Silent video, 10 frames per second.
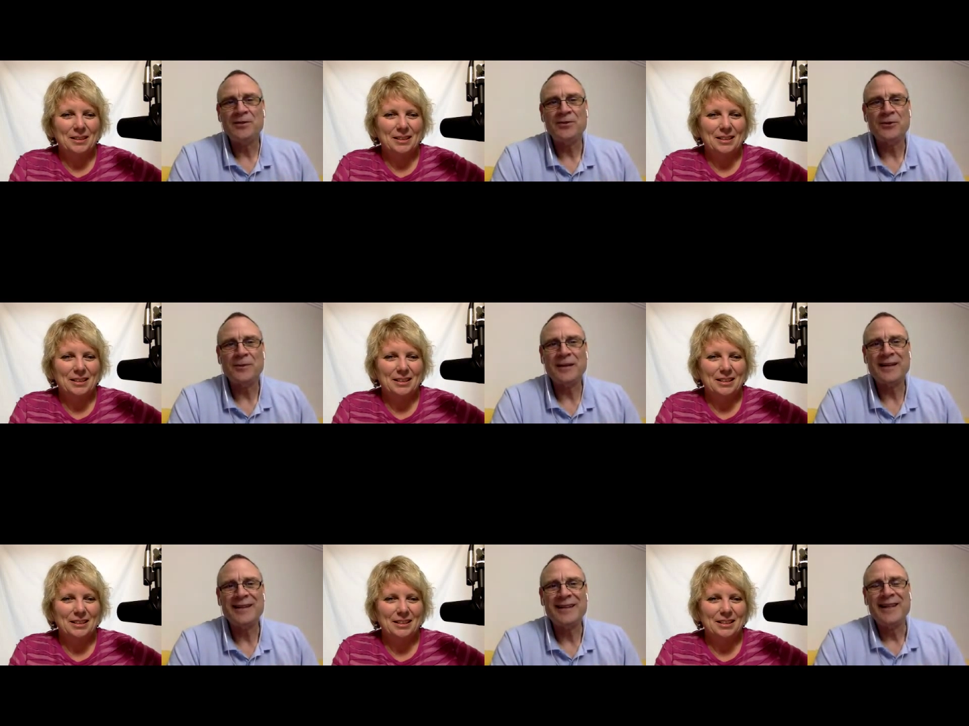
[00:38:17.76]
Speaker 1: talk
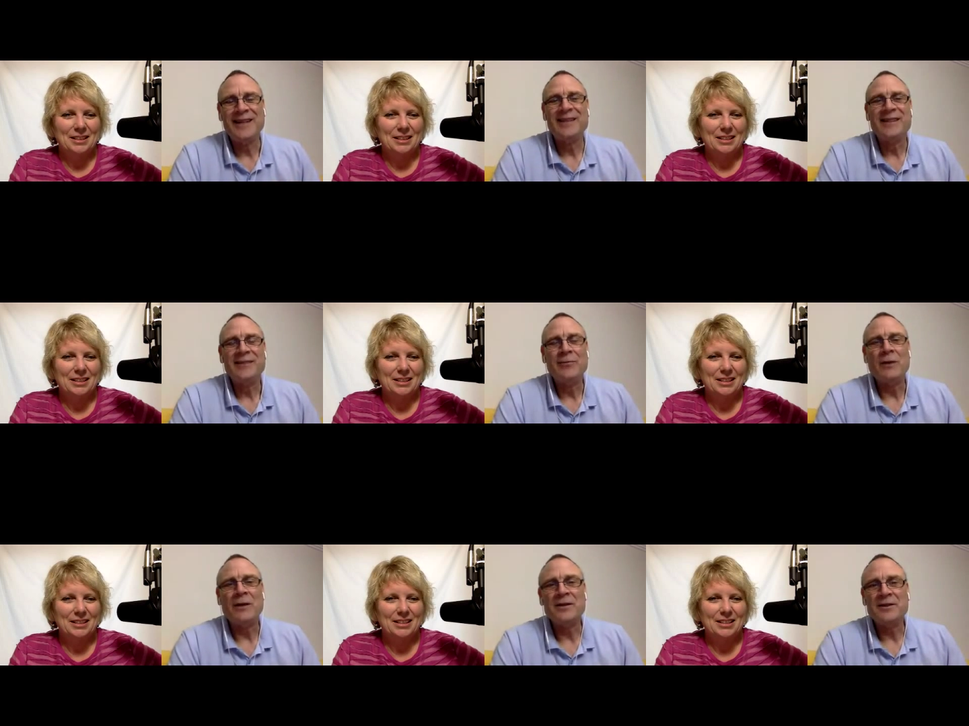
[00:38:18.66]
about the
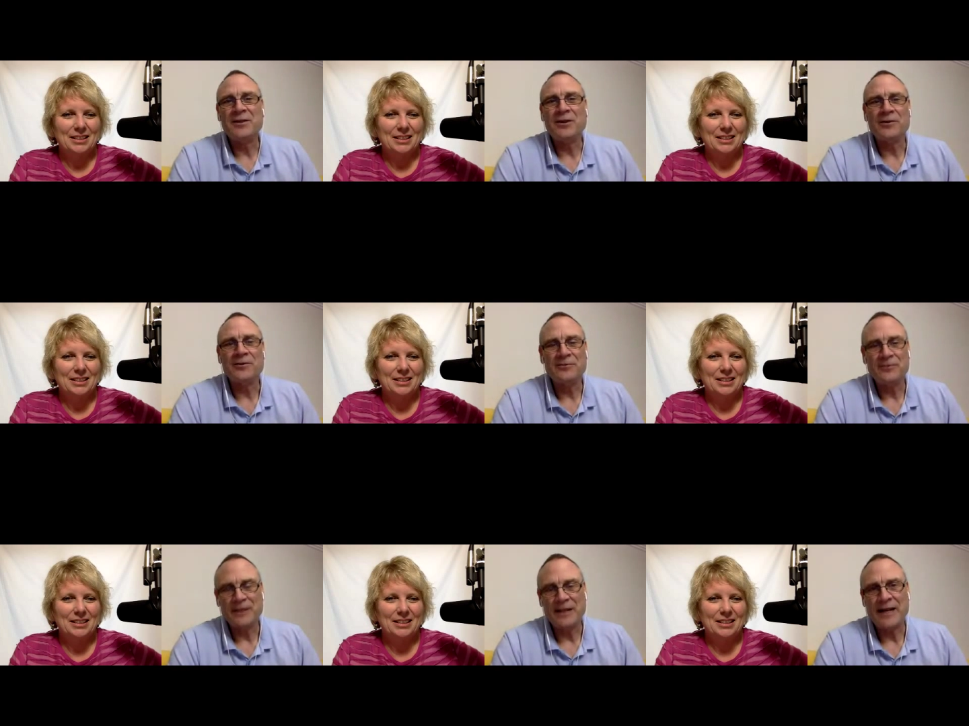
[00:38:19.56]
wonders of
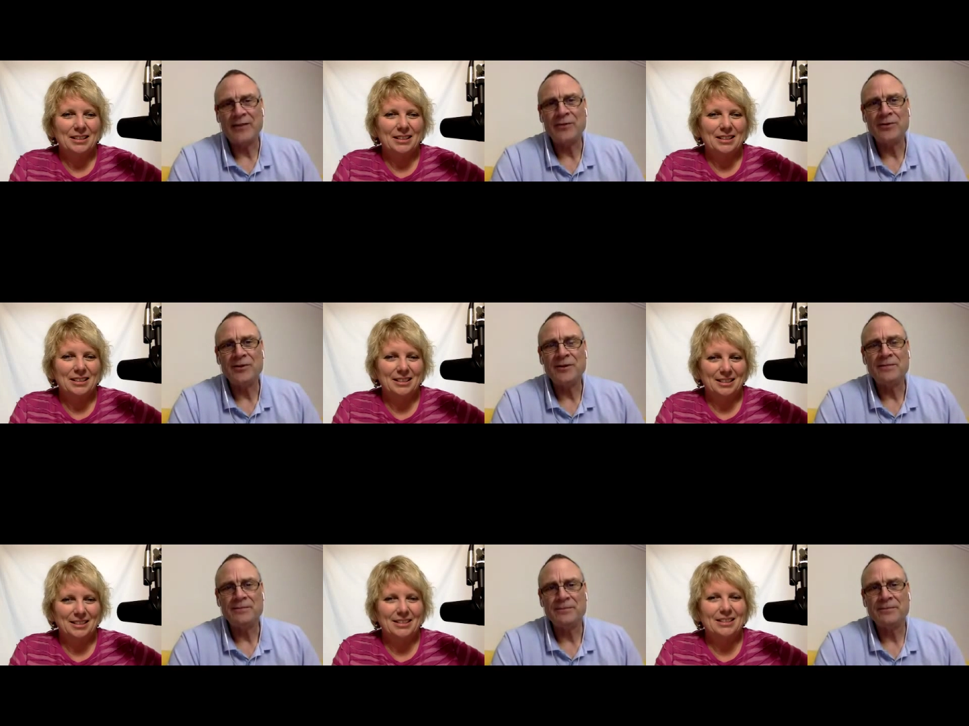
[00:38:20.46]
how you're
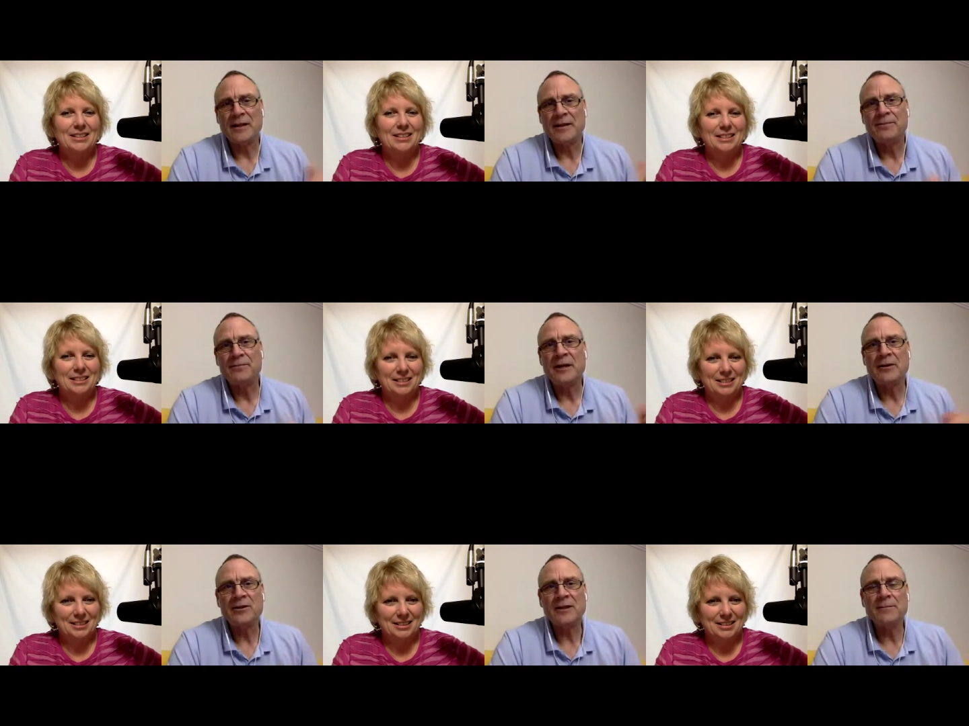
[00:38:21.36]
using you know,
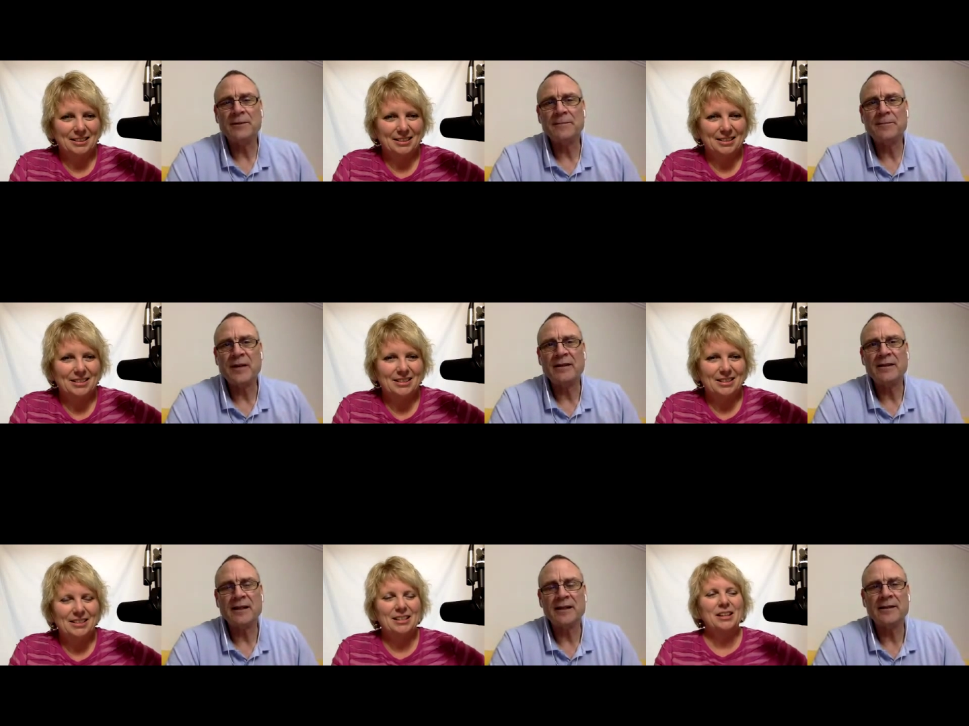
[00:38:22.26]
Periscope and, and
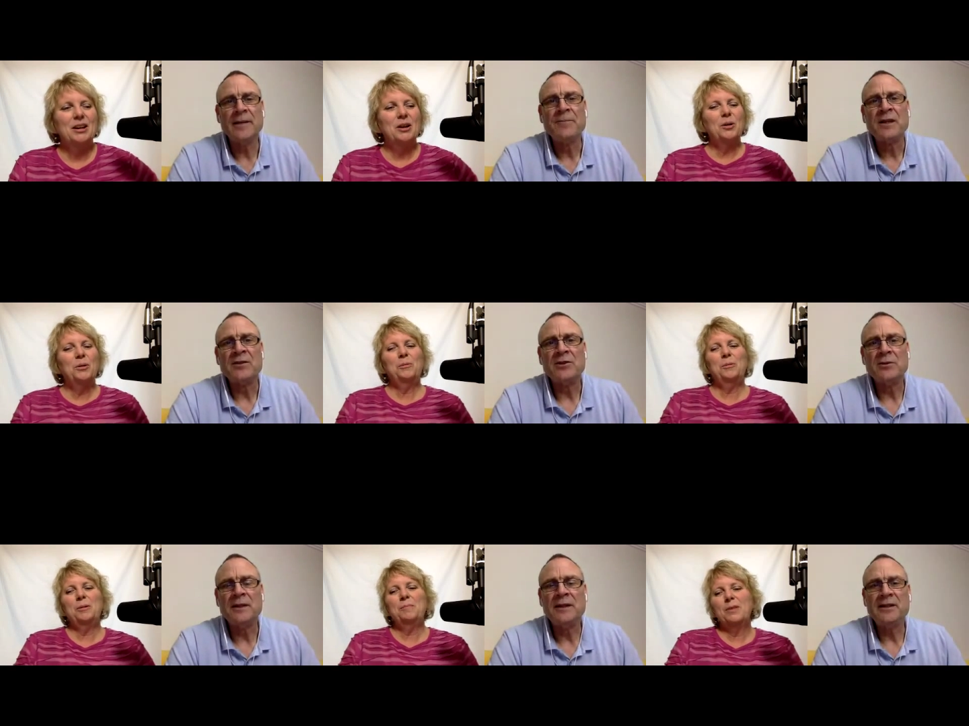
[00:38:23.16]
these other
Speaker 2: social
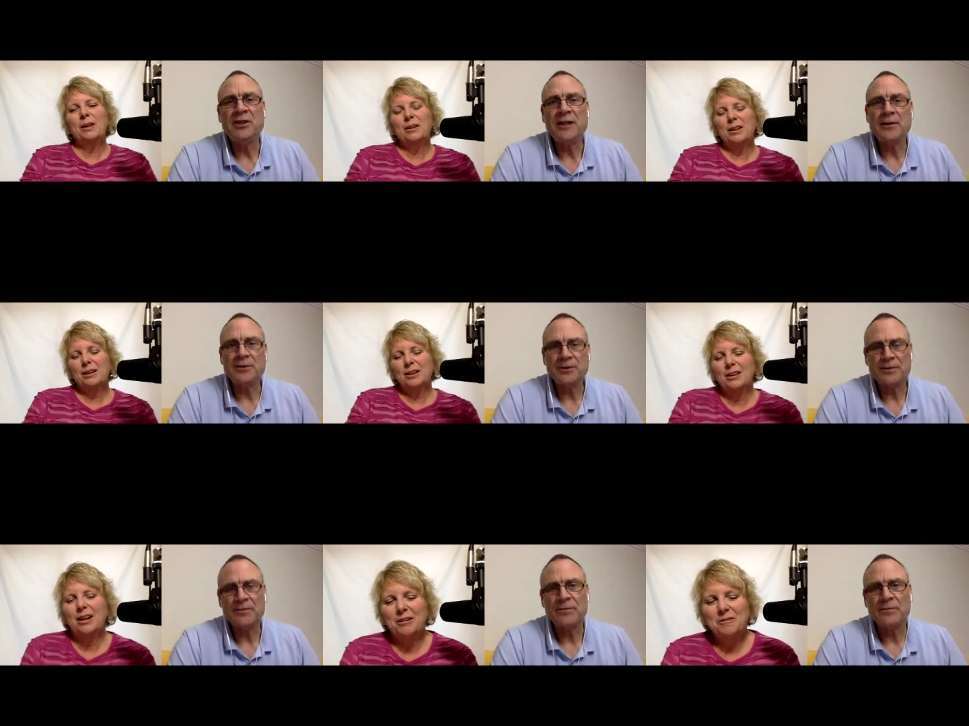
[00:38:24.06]
well, media channels?
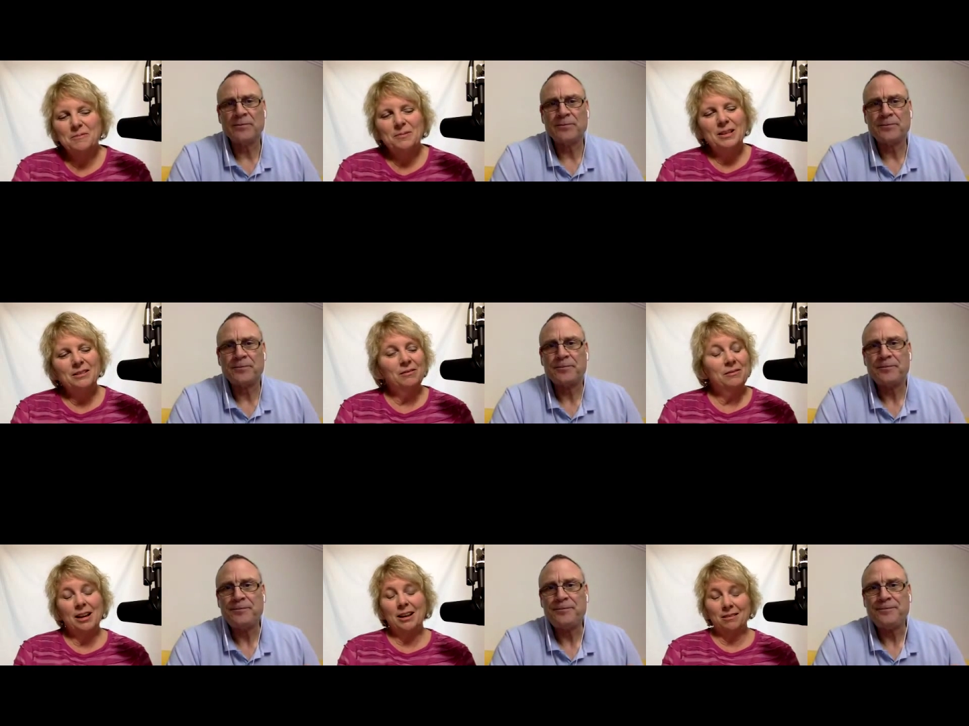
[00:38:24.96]
Uh, it,
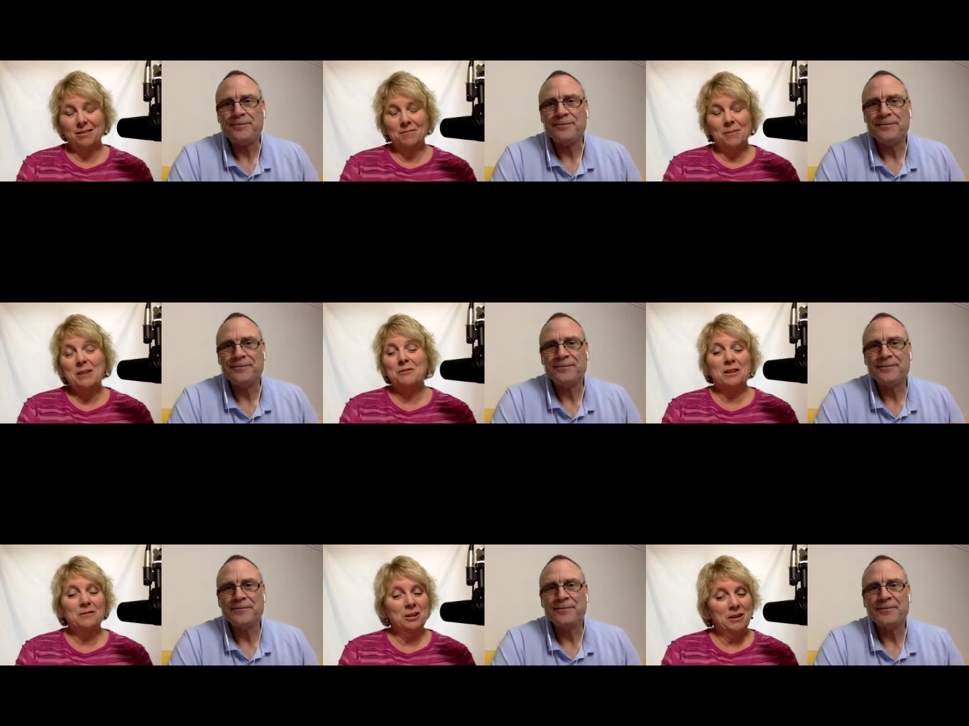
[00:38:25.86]
my
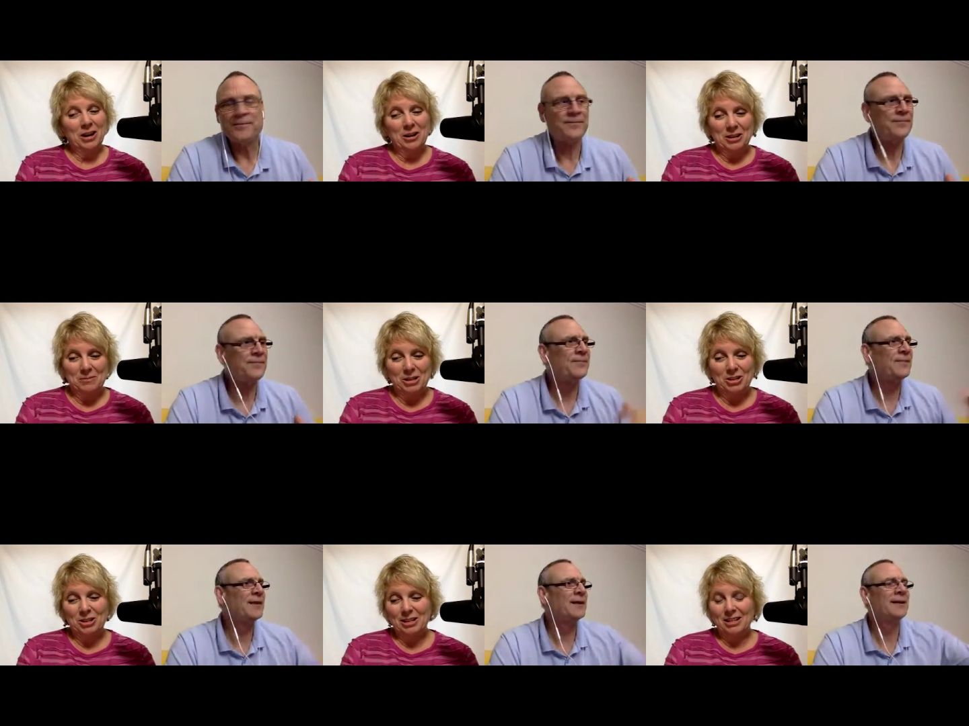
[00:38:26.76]
favorite, I've already
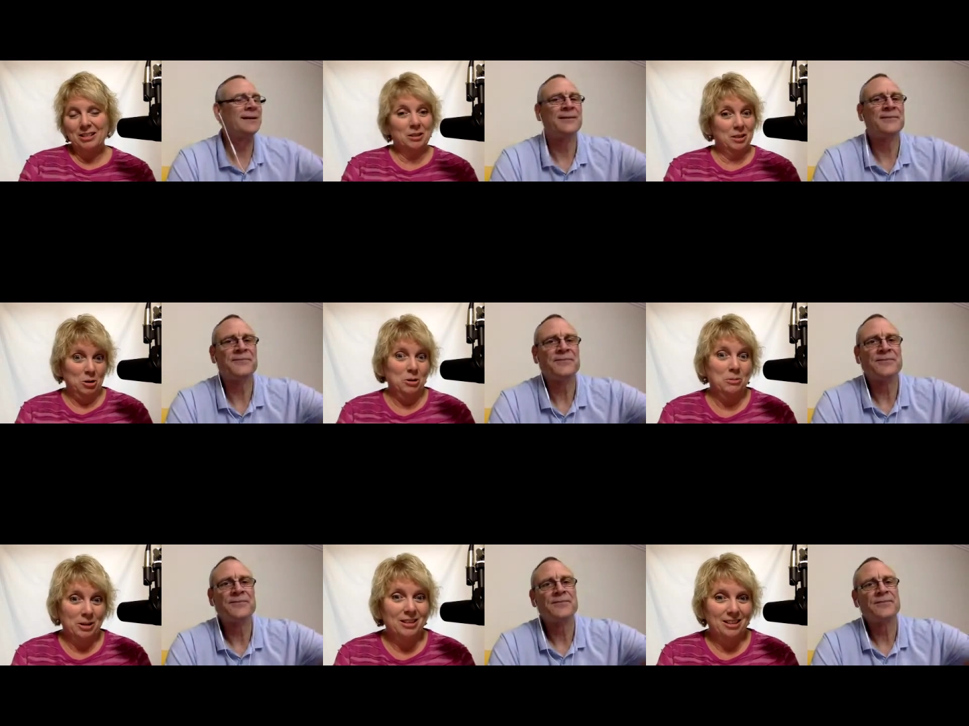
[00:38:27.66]
mentioned it, it's the
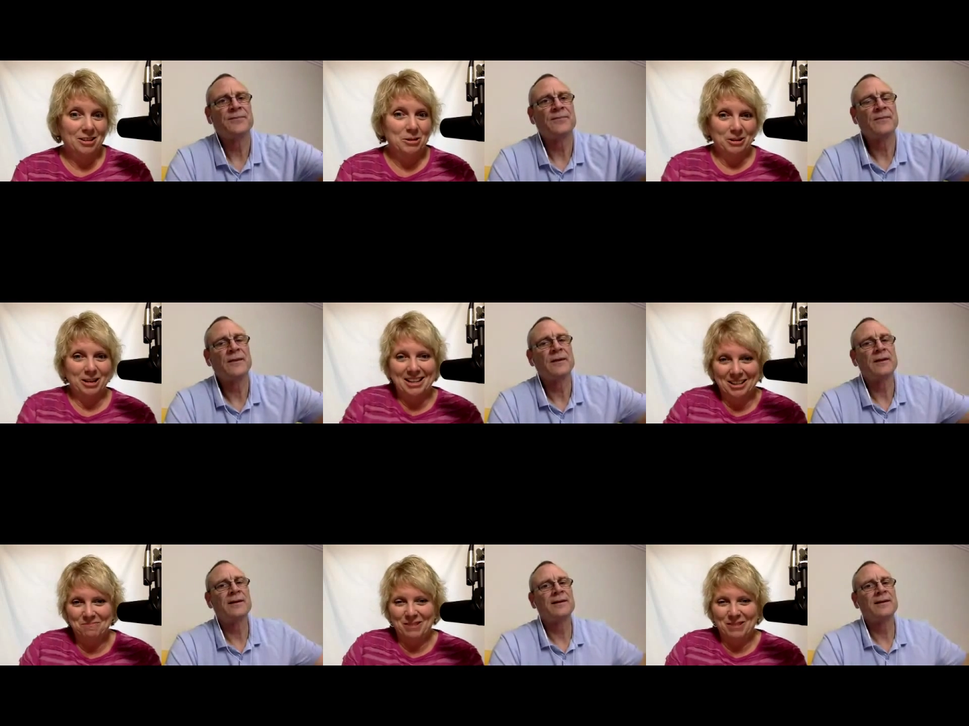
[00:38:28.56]
new, the new one in